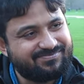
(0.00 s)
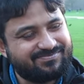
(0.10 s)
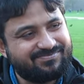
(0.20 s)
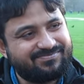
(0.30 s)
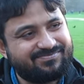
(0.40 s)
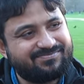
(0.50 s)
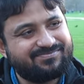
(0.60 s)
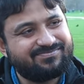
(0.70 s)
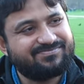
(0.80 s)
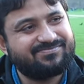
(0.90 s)

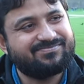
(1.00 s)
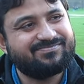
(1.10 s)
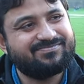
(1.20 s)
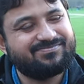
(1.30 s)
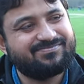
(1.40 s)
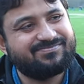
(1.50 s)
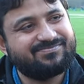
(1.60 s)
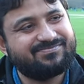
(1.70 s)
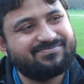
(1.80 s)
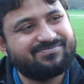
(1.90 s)

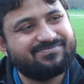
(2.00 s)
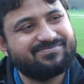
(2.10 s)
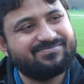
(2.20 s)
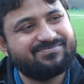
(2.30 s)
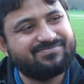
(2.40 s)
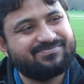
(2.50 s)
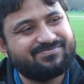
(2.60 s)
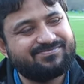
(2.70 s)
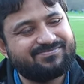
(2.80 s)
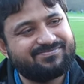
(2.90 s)

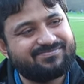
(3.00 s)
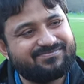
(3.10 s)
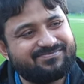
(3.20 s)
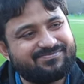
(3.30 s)
(not speaking)